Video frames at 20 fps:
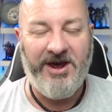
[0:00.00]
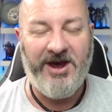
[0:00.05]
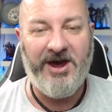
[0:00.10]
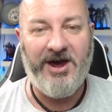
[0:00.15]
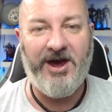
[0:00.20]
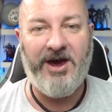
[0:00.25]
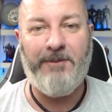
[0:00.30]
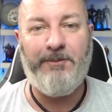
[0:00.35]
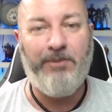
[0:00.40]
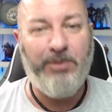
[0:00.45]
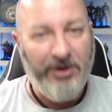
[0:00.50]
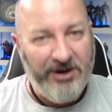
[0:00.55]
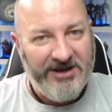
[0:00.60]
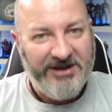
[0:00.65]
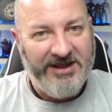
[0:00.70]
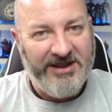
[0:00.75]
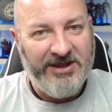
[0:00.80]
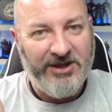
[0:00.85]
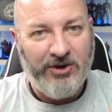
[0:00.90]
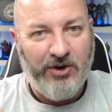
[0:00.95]
Uh, put
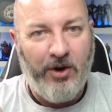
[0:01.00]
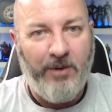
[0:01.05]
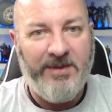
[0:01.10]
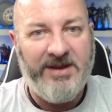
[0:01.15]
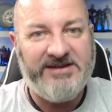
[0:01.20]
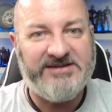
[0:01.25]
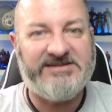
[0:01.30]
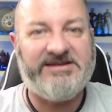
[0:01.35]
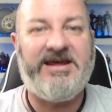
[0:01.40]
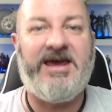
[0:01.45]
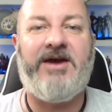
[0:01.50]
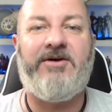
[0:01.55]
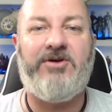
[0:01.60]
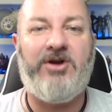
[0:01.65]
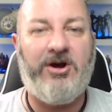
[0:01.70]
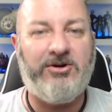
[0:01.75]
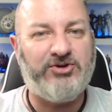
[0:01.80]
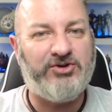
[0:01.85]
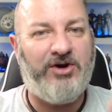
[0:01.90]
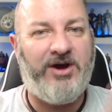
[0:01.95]
it in the comments there
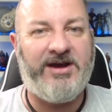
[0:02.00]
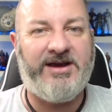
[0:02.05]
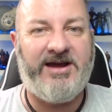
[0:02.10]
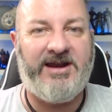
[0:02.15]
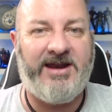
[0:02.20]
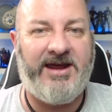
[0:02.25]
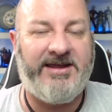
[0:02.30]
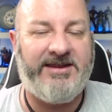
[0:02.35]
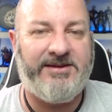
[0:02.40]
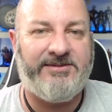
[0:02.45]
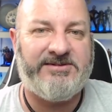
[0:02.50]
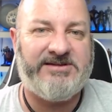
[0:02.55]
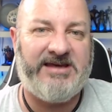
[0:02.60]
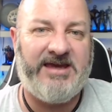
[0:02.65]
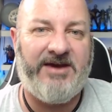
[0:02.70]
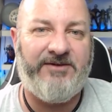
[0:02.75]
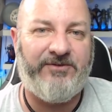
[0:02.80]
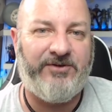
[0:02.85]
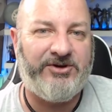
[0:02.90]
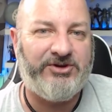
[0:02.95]
and I'll try and collate them
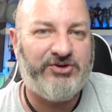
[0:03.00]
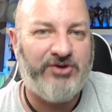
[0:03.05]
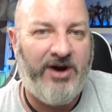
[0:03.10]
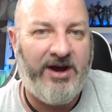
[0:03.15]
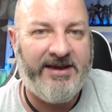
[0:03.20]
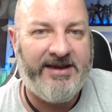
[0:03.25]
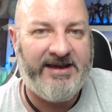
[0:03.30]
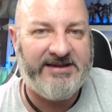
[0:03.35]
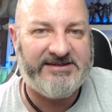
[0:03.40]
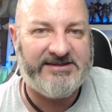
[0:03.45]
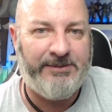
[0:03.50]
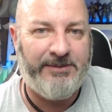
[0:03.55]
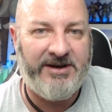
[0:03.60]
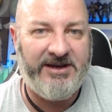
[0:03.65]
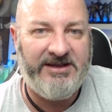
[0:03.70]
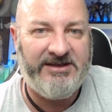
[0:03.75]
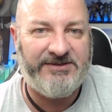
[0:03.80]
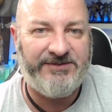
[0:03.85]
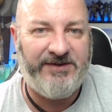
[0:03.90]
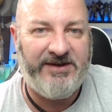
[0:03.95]
together and try and get some
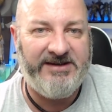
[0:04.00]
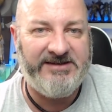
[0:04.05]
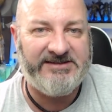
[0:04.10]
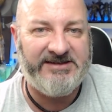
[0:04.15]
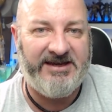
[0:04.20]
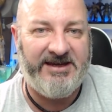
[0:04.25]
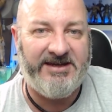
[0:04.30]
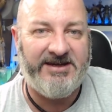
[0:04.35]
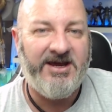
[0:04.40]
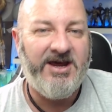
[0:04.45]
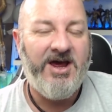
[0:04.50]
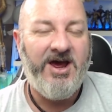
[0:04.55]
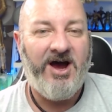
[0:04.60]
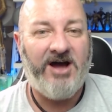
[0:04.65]
of these things in.